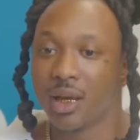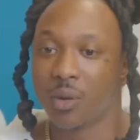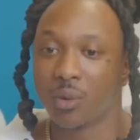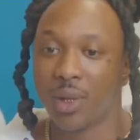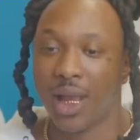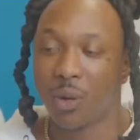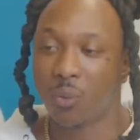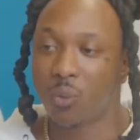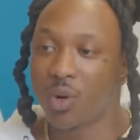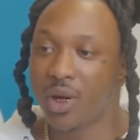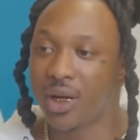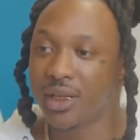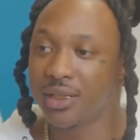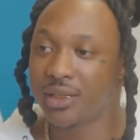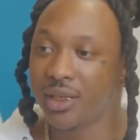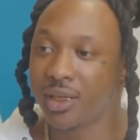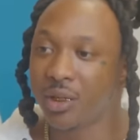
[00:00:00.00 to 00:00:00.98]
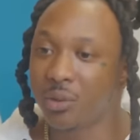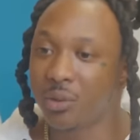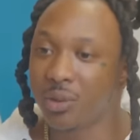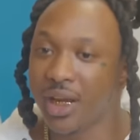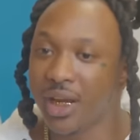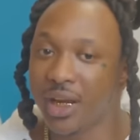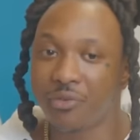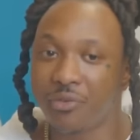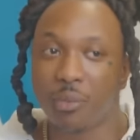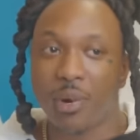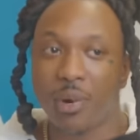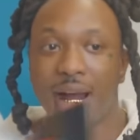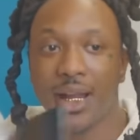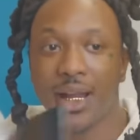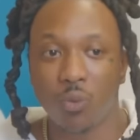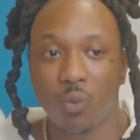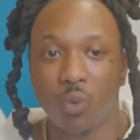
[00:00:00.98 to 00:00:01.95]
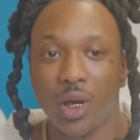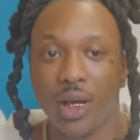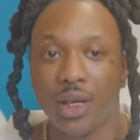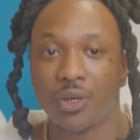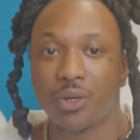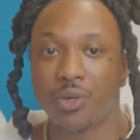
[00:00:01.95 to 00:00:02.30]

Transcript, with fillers: like what tell everybody what